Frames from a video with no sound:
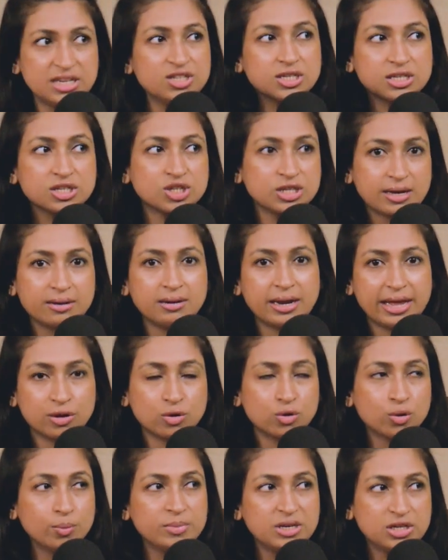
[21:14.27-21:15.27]
Beach said,
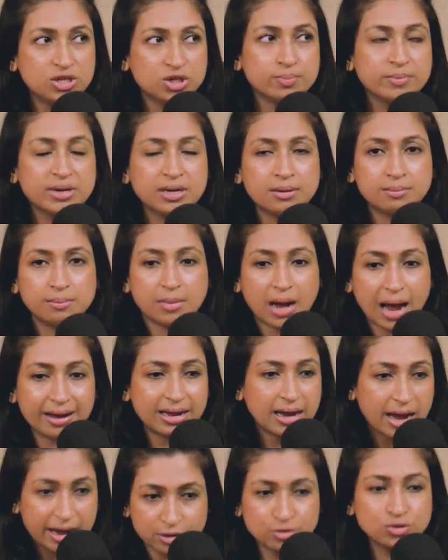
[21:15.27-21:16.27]
beach mein
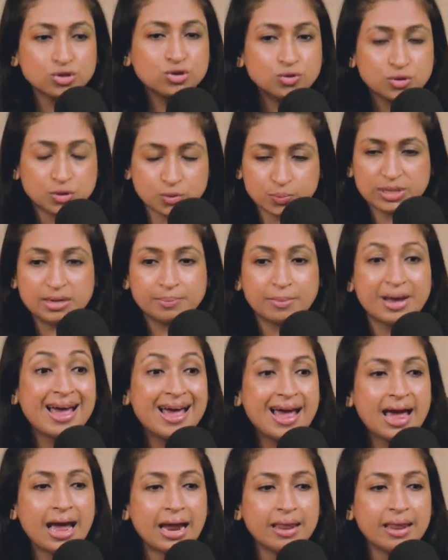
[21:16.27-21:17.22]
I used to sweep,